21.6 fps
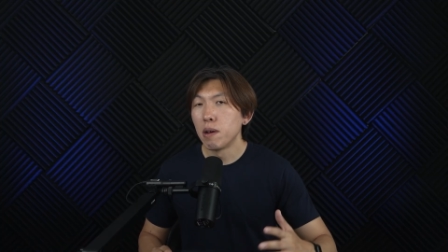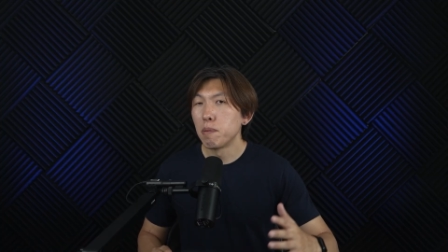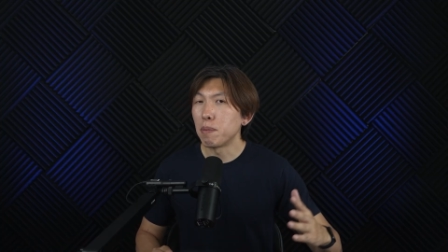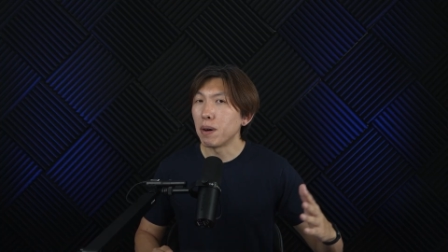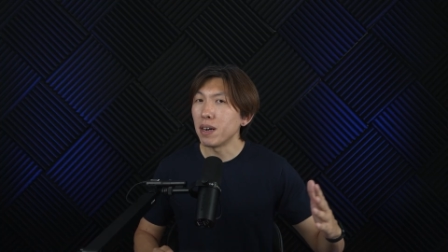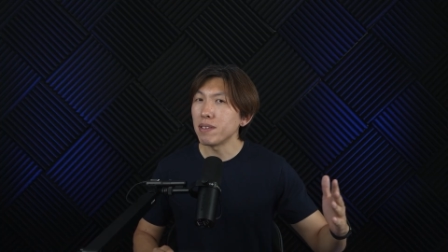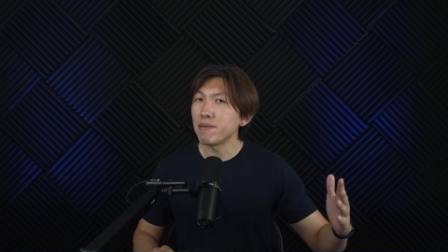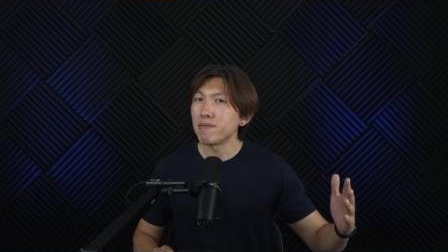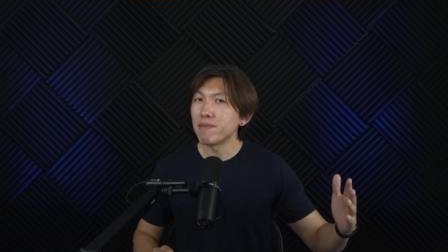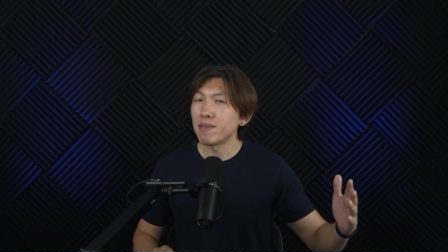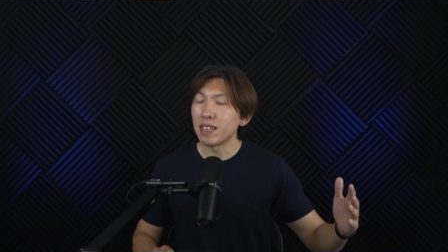
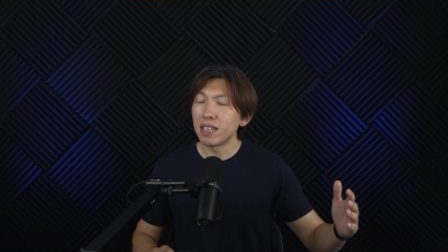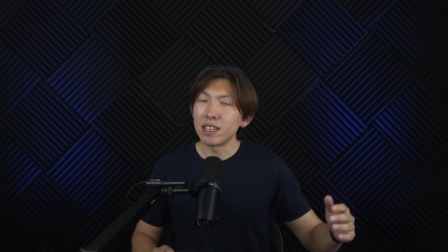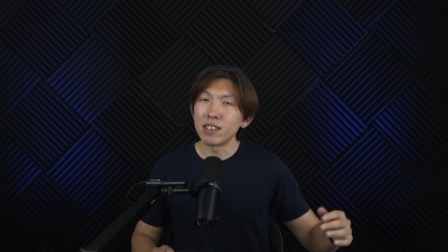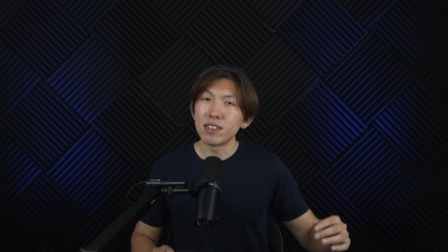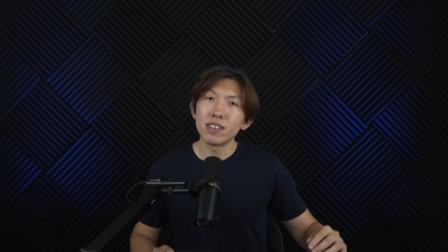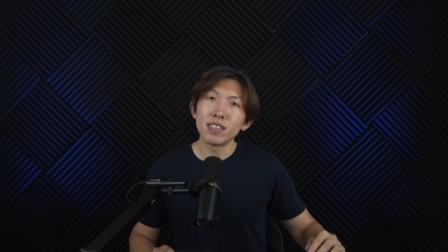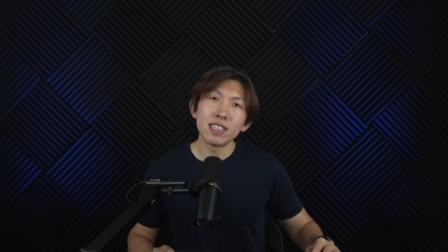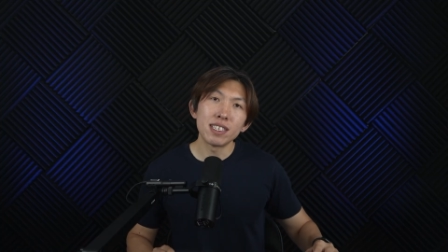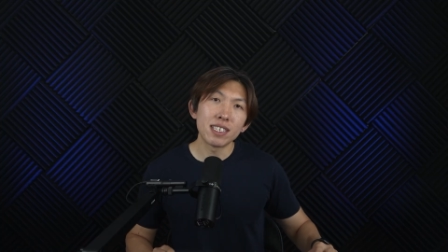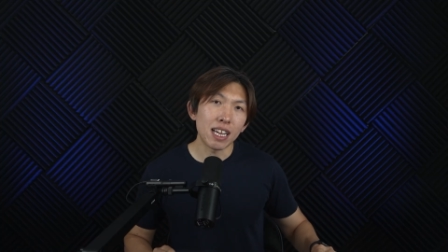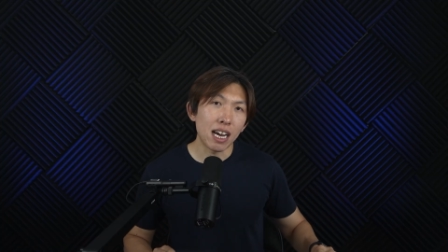But here
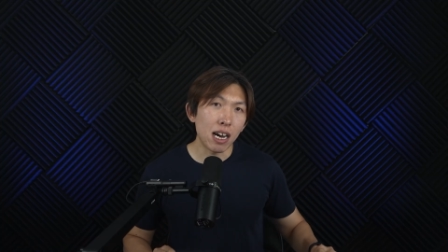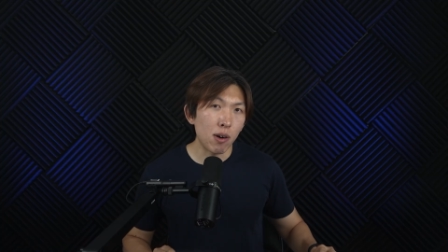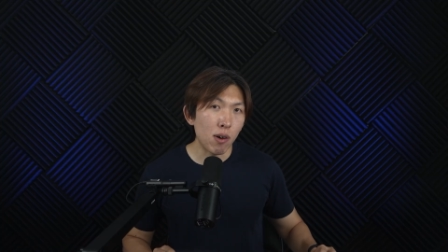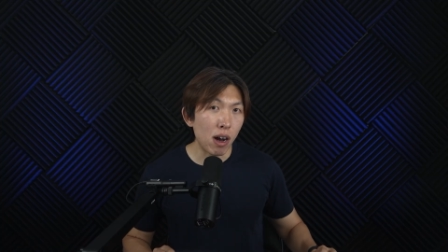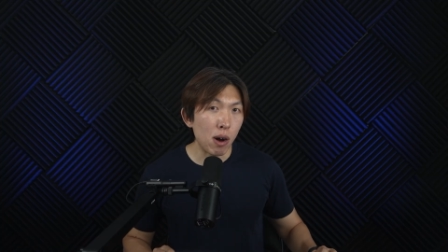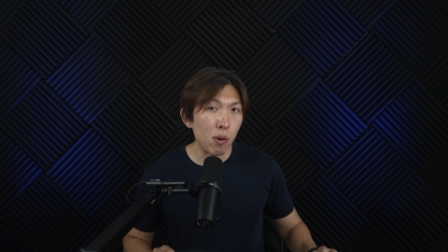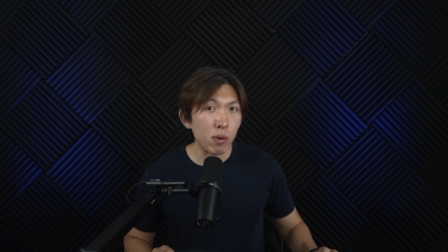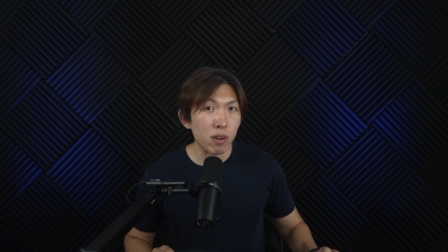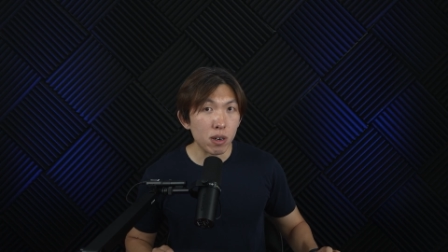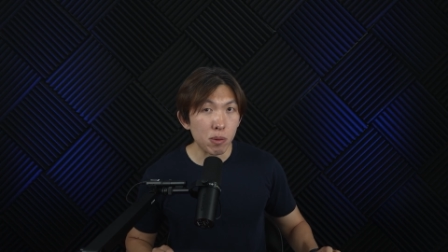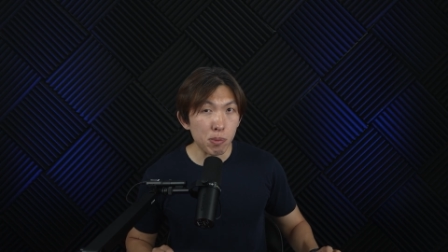is how
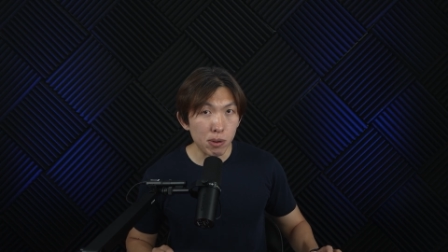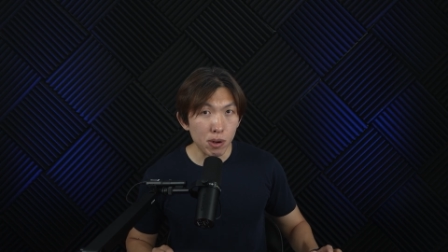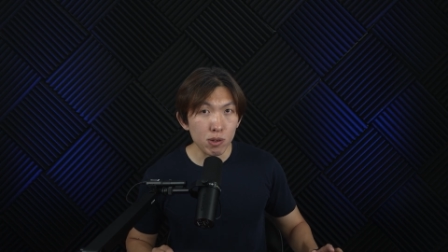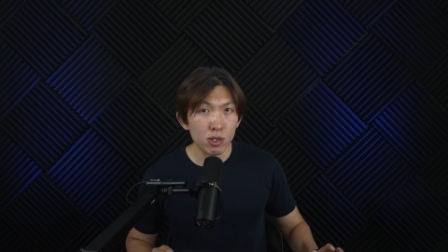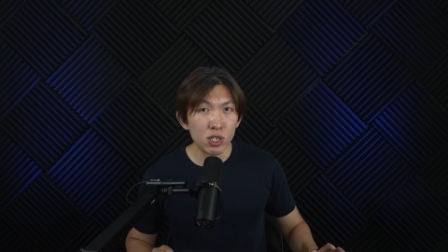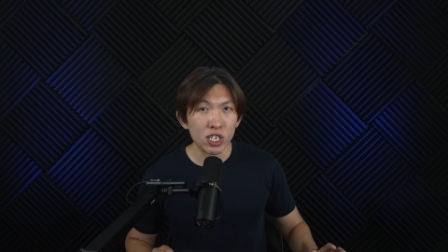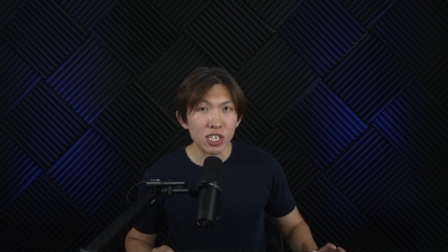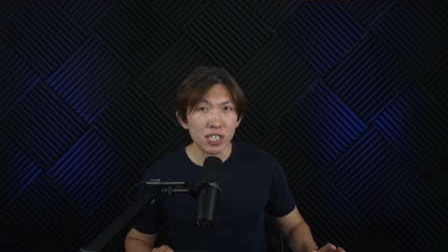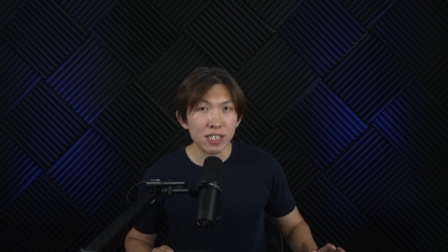I would approach